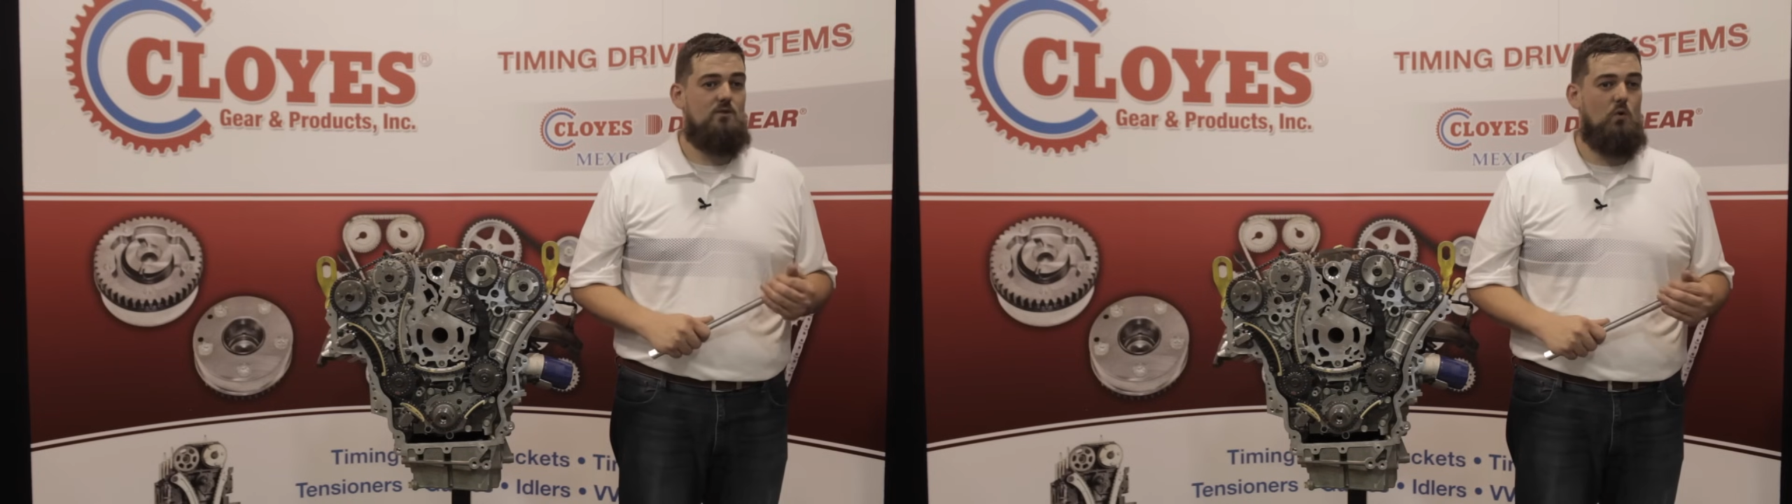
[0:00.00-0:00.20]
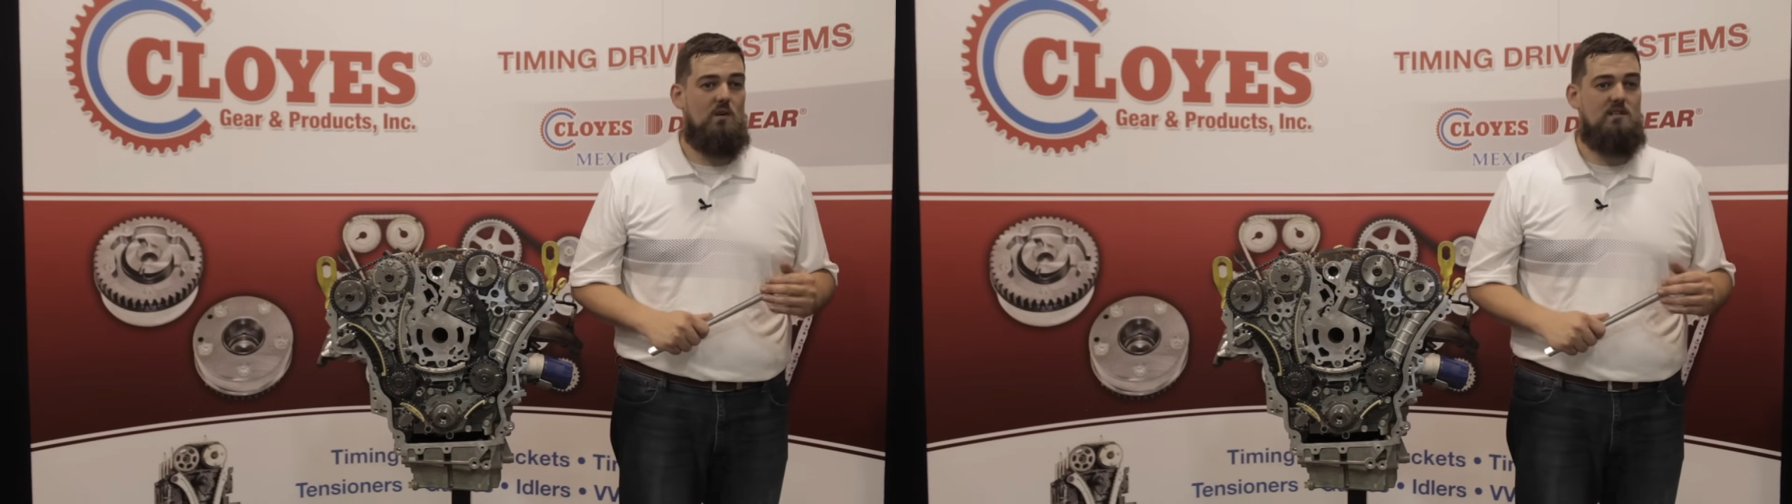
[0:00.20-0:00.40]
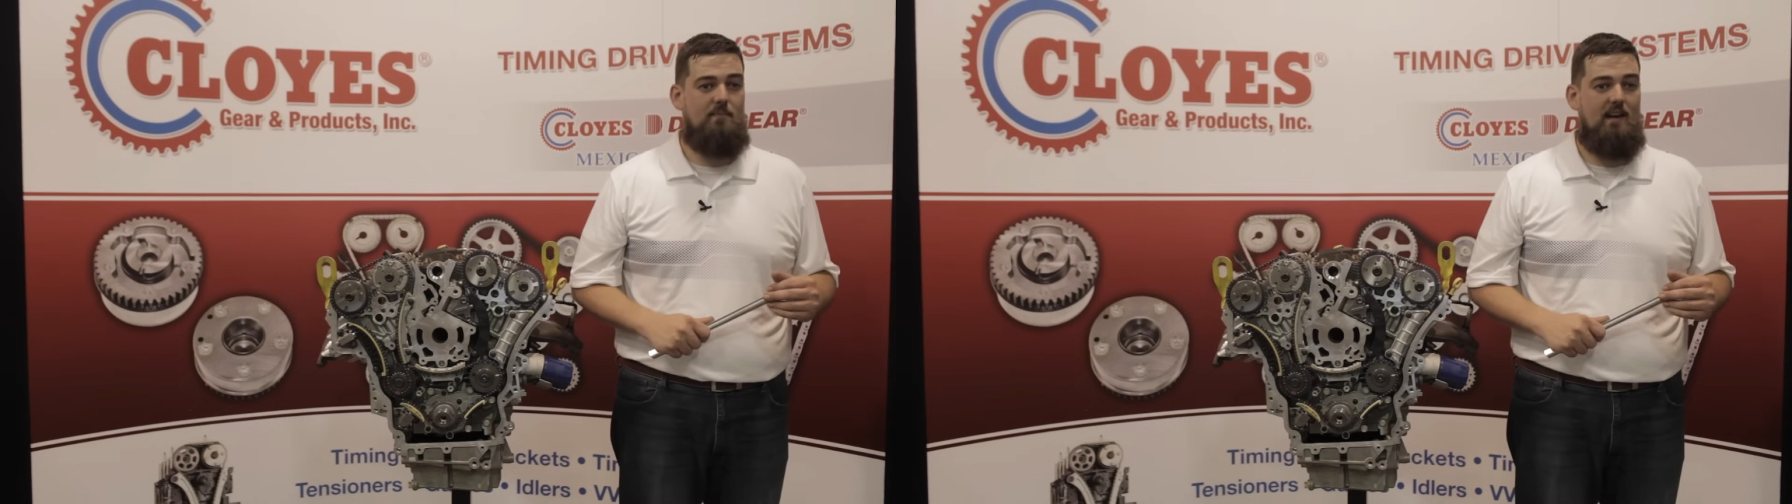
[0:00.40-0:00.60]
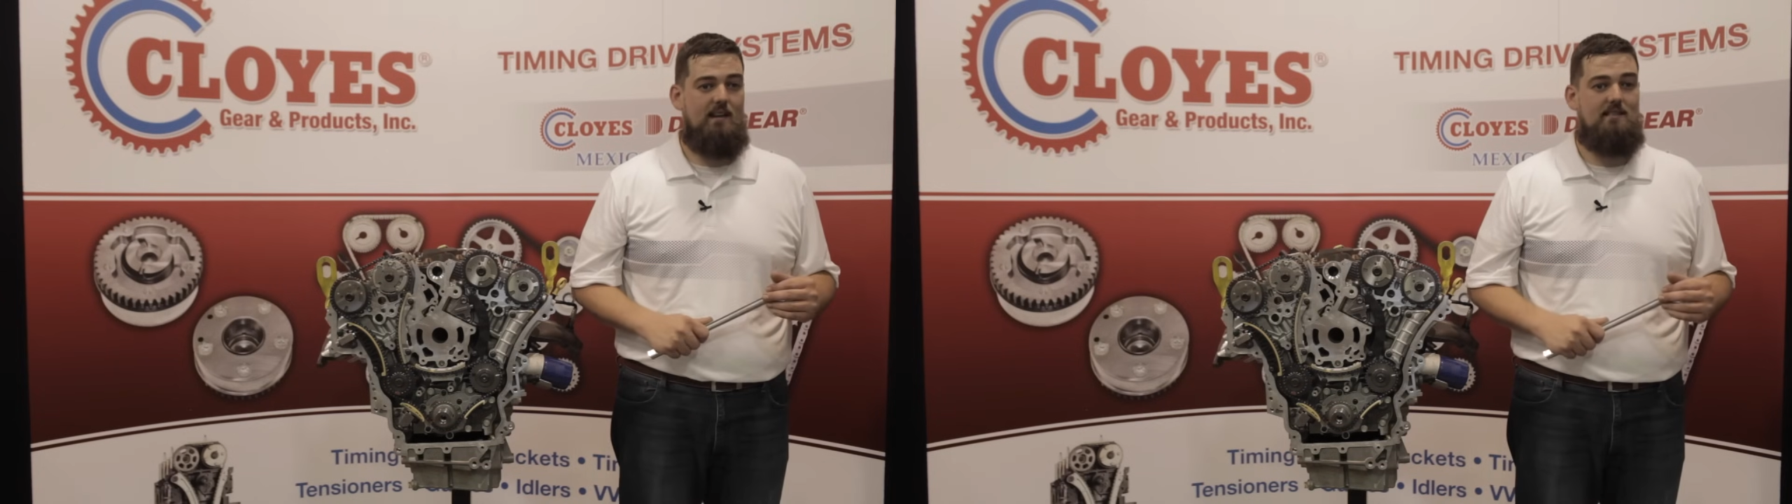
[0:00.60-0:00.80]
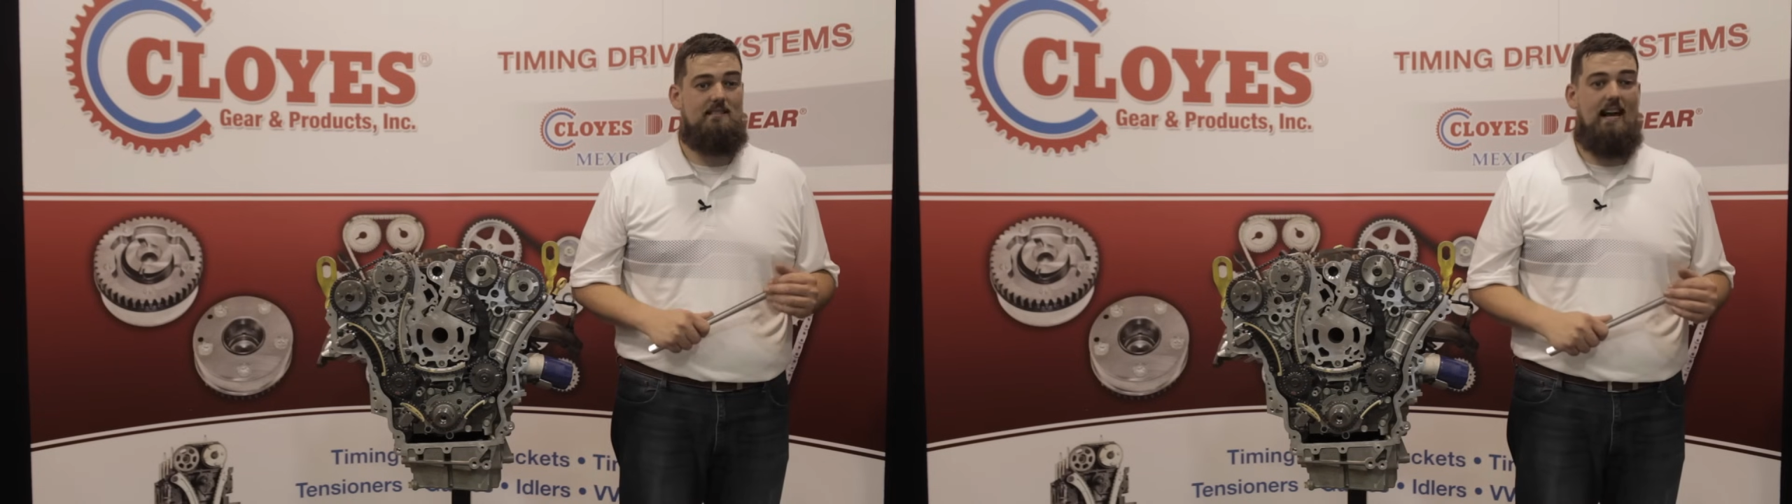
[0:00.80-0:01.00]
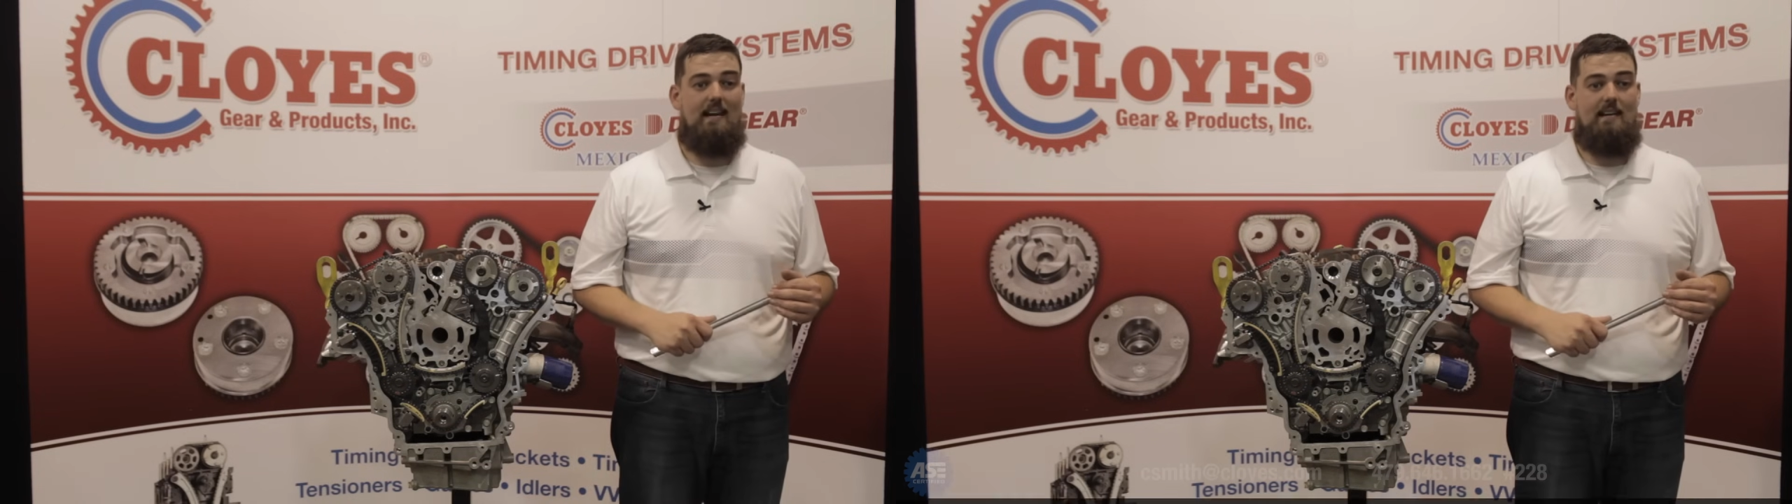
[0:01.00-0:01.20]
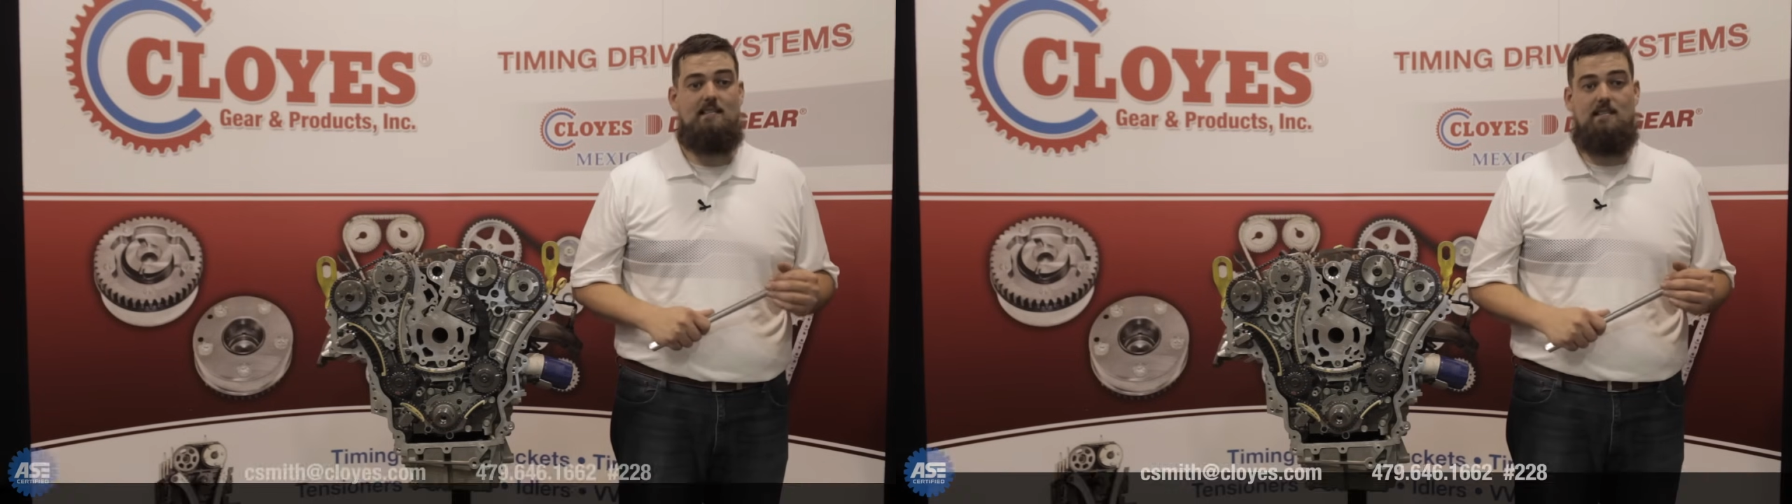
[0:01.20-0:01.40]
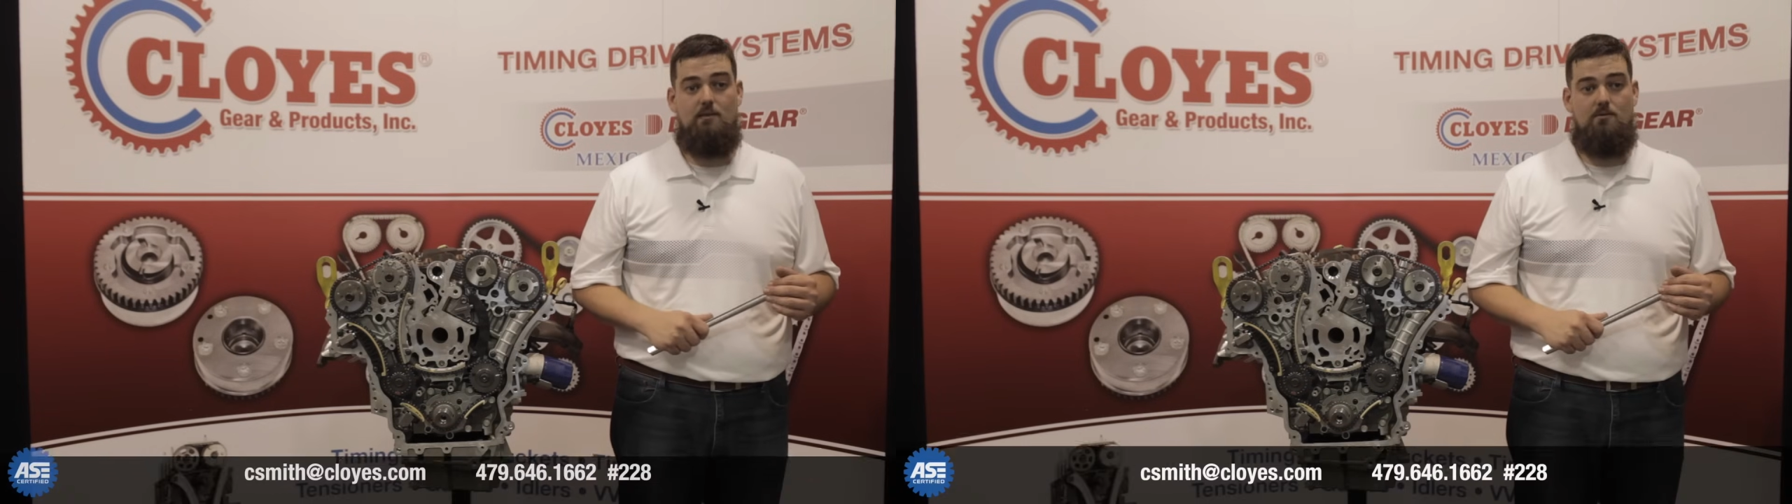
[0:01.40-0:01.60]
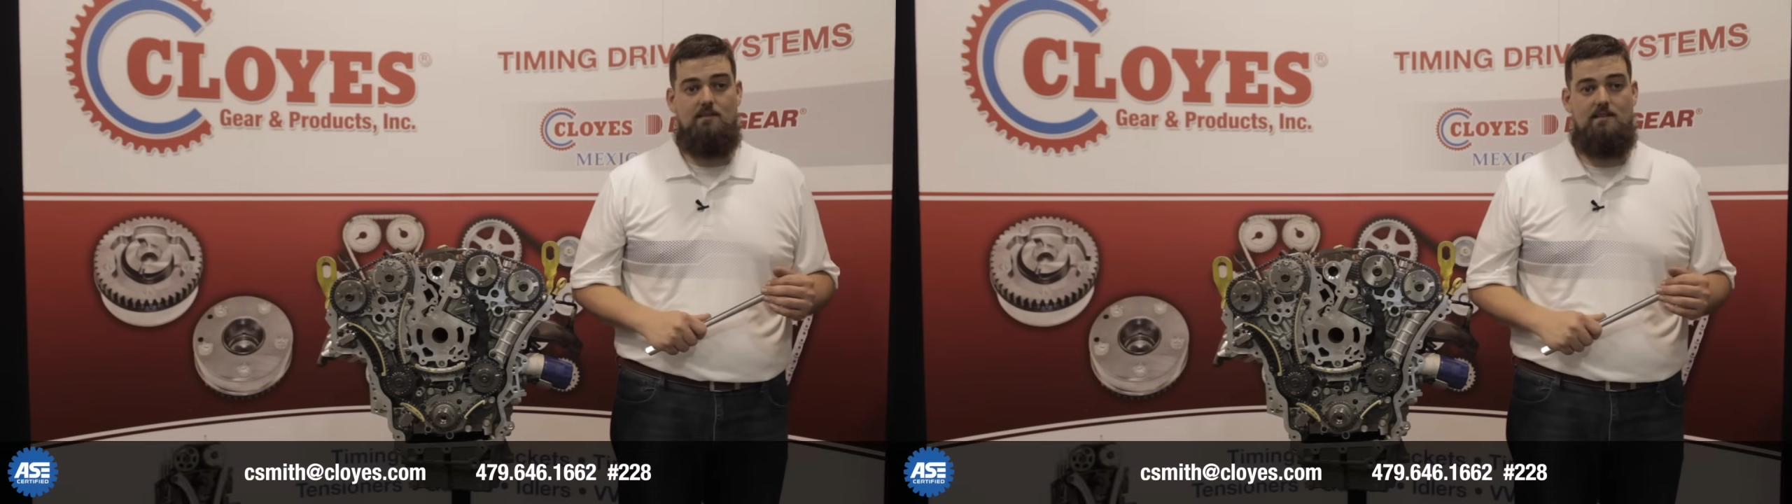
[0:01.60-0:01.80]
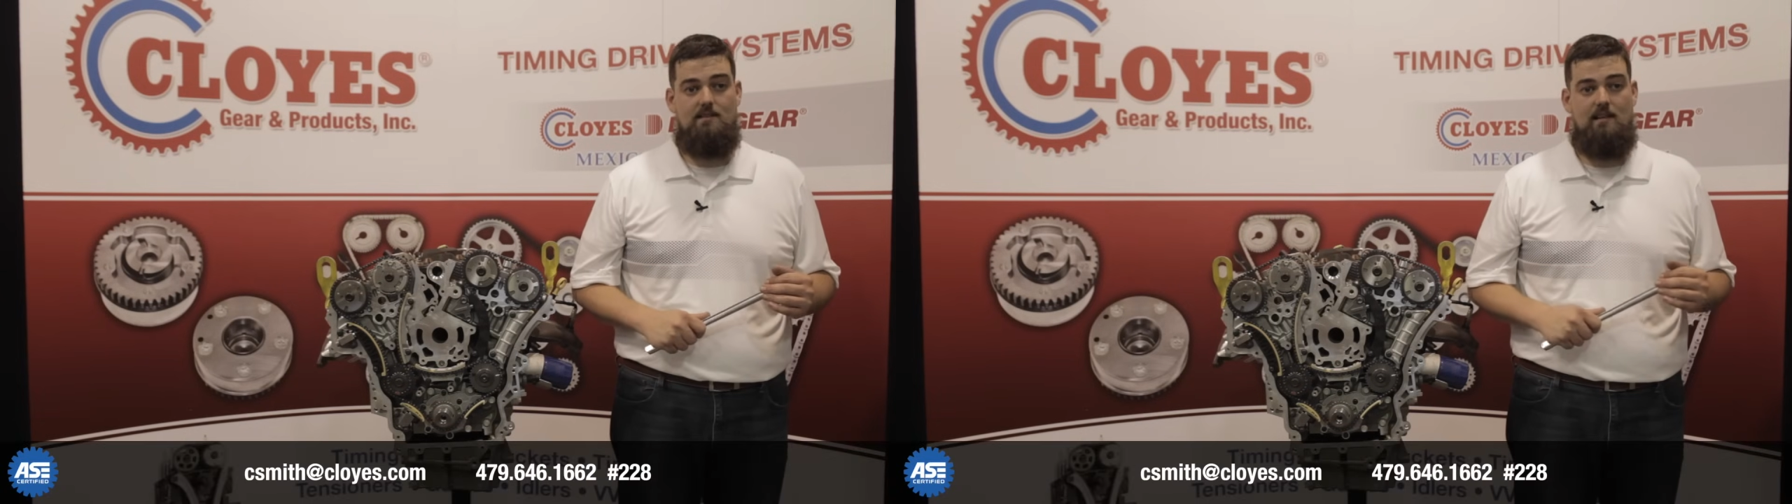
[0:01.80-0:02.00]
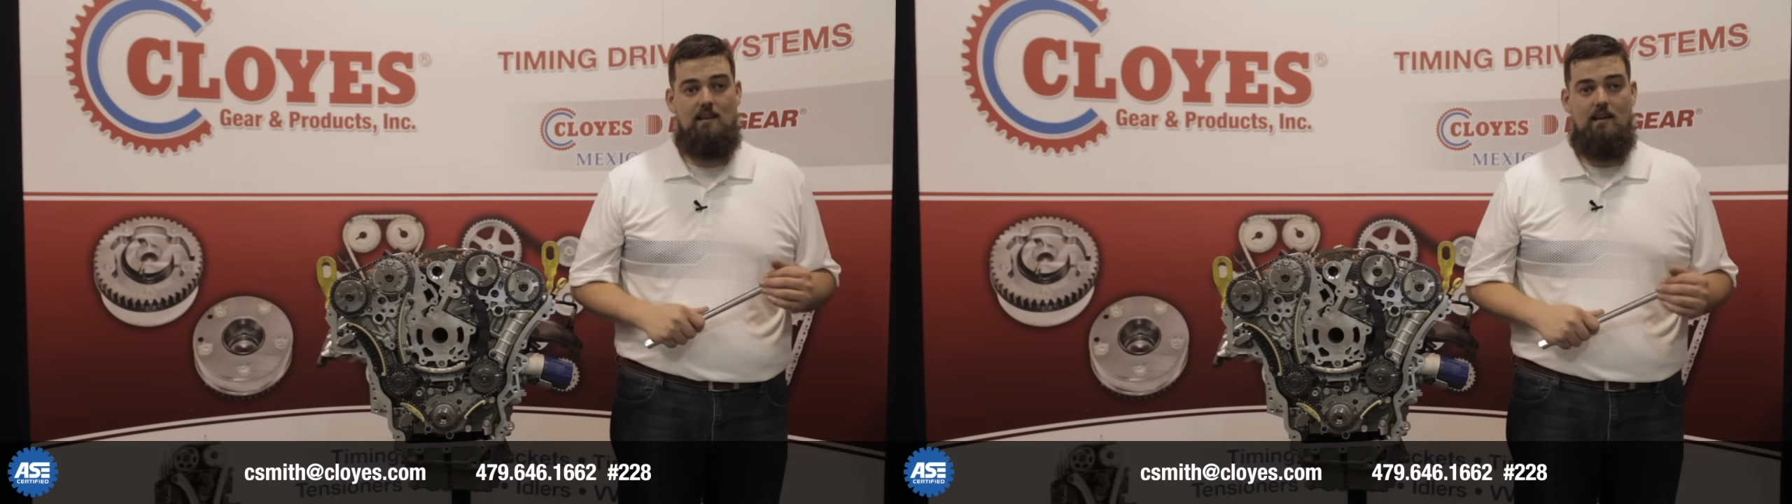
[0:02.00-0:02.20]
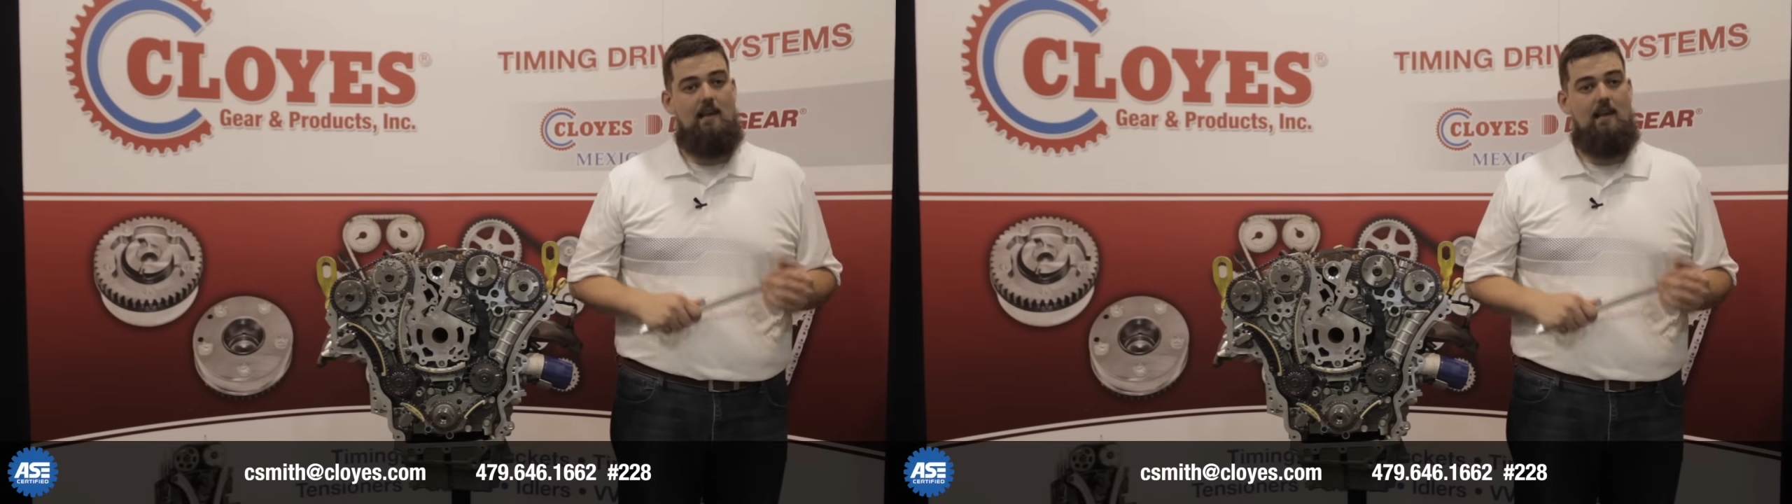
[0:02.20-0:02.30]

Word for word: torque specs and tightening sequences.